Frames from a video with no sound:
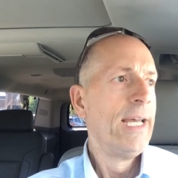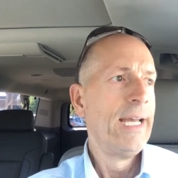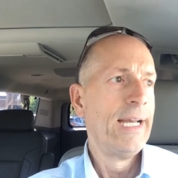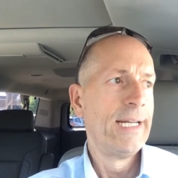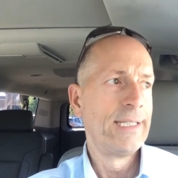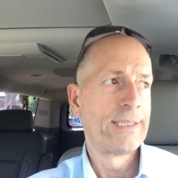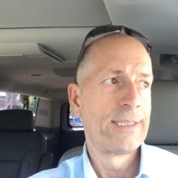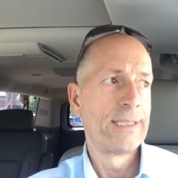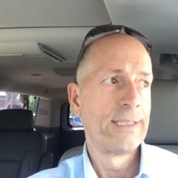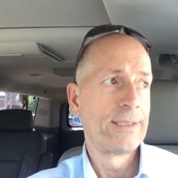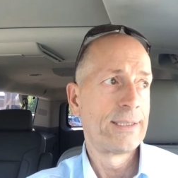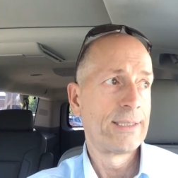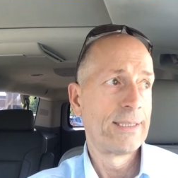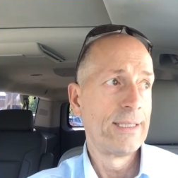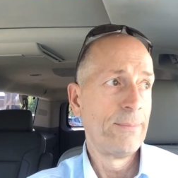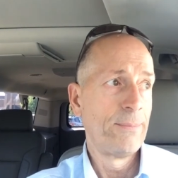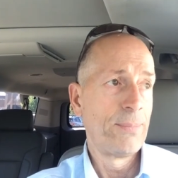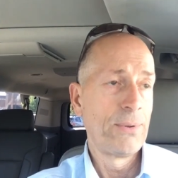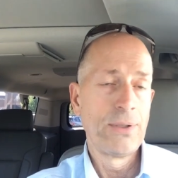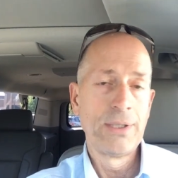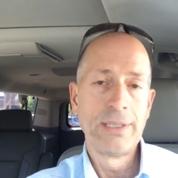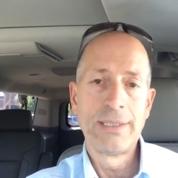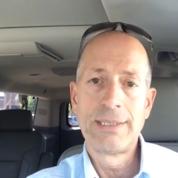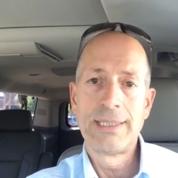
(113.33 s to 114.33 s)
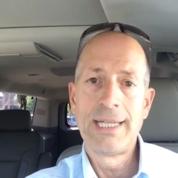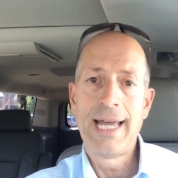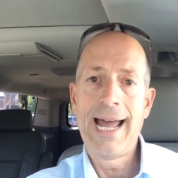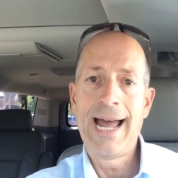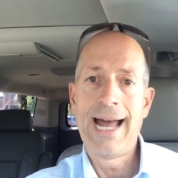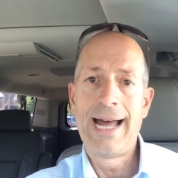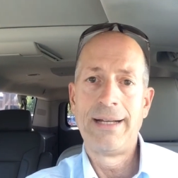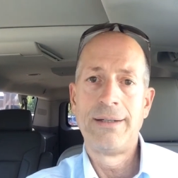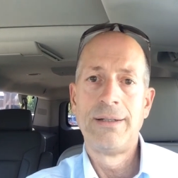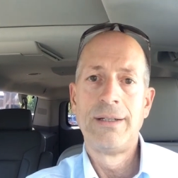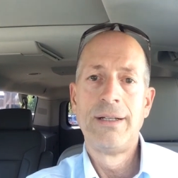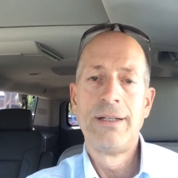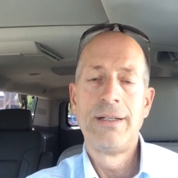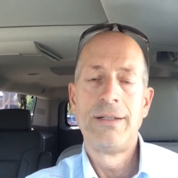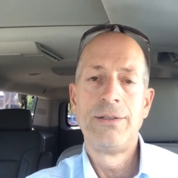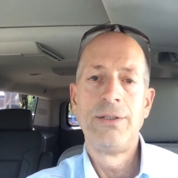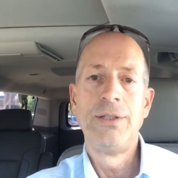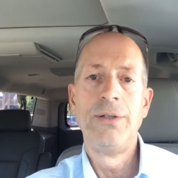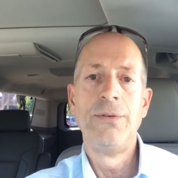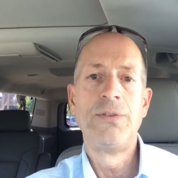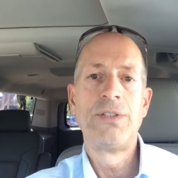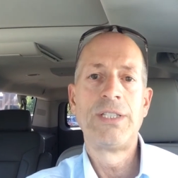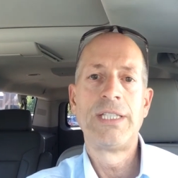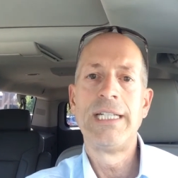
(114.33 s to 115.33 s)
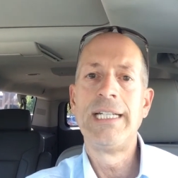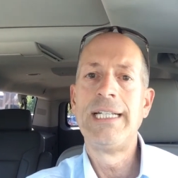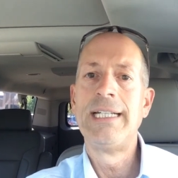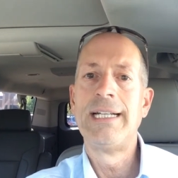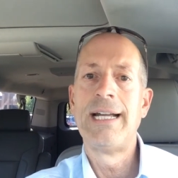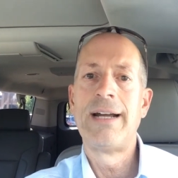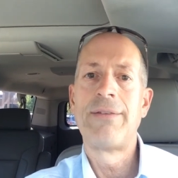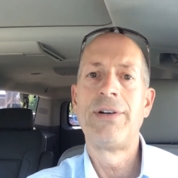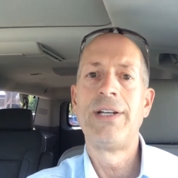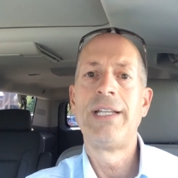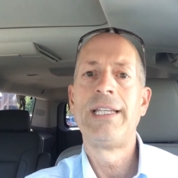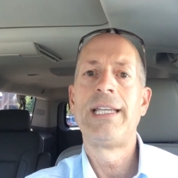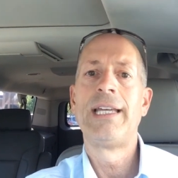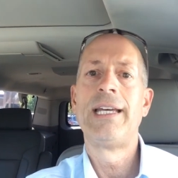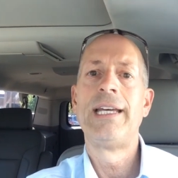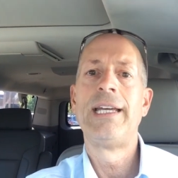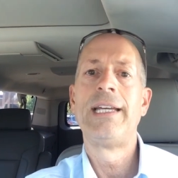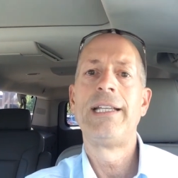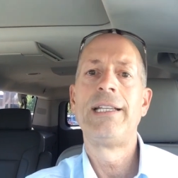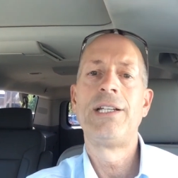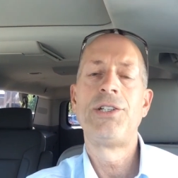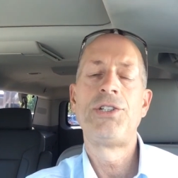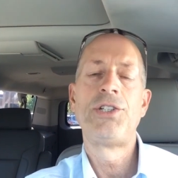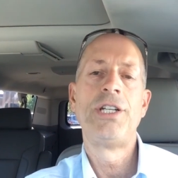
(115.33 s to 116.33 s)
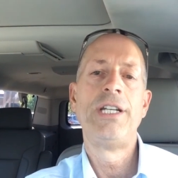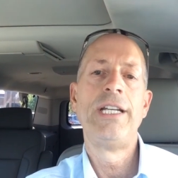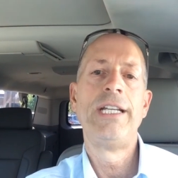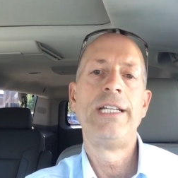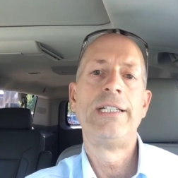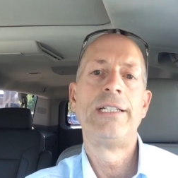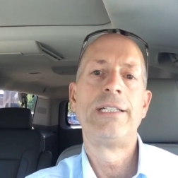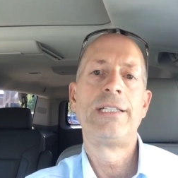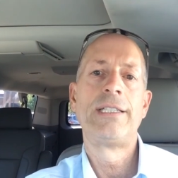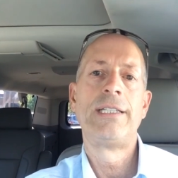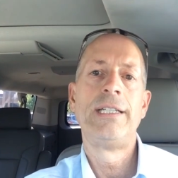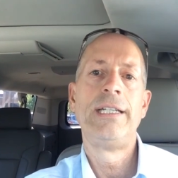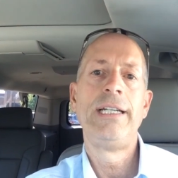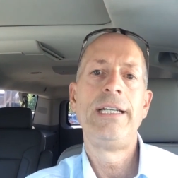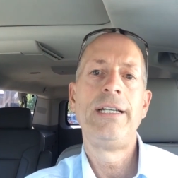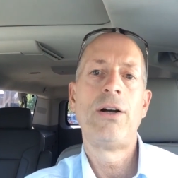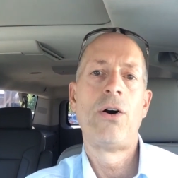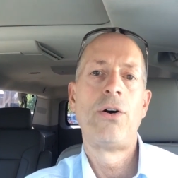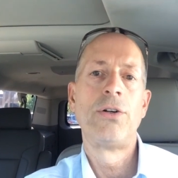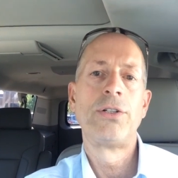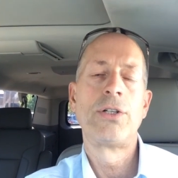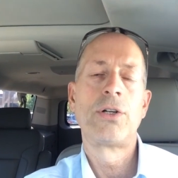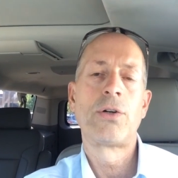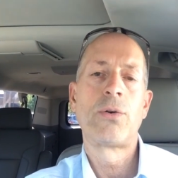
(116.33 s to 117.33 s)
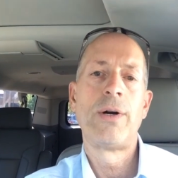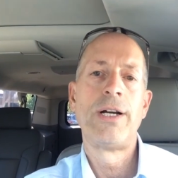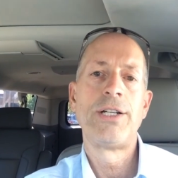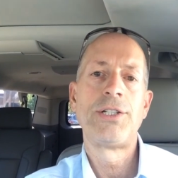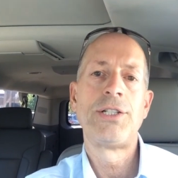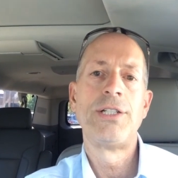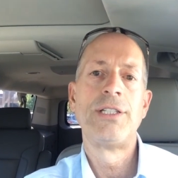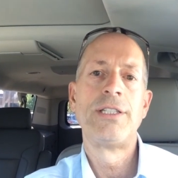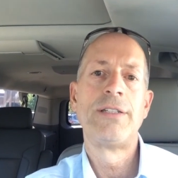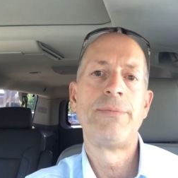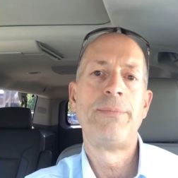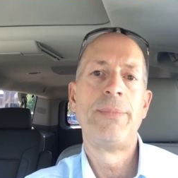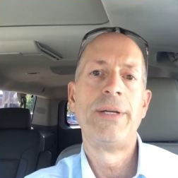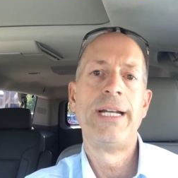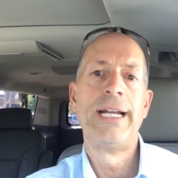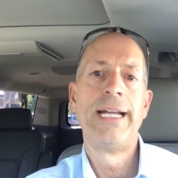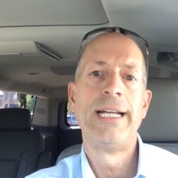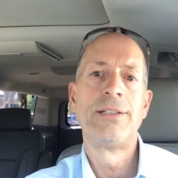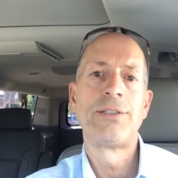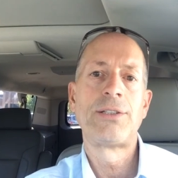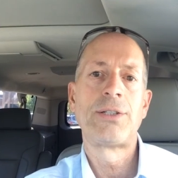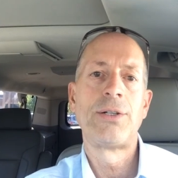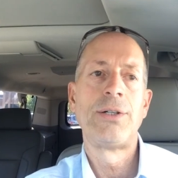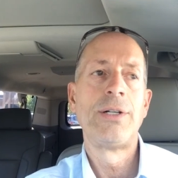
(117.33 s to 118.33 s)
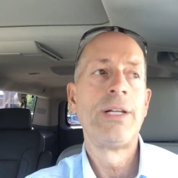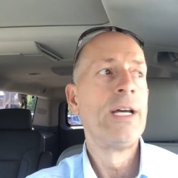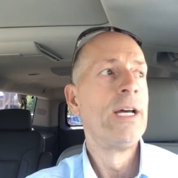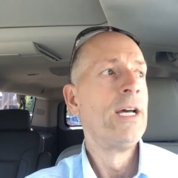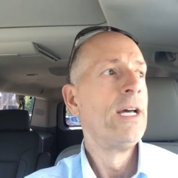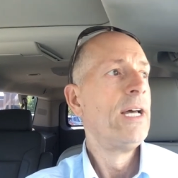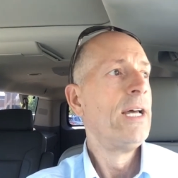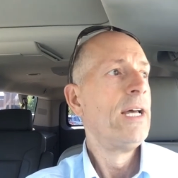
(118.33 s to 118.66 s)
It's as simple as that. You've seen everything that you need to see. All your questions have been answered.